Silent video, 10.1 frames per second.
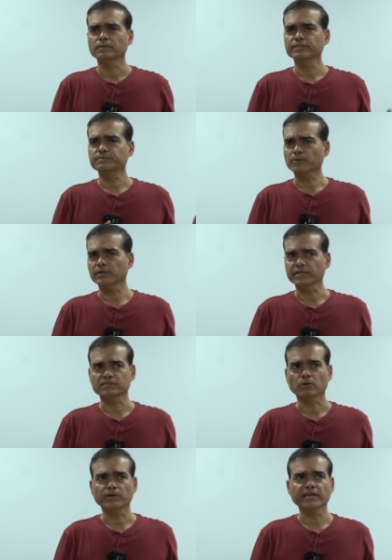this
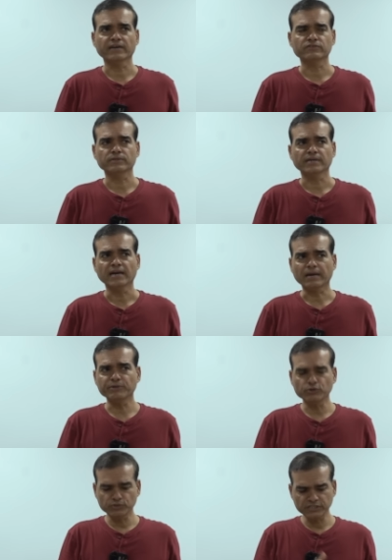politics already have started. I'm
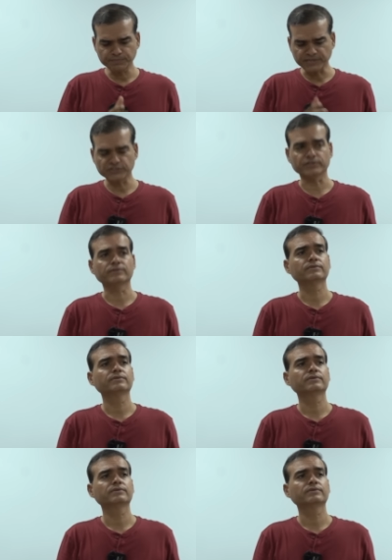into this person.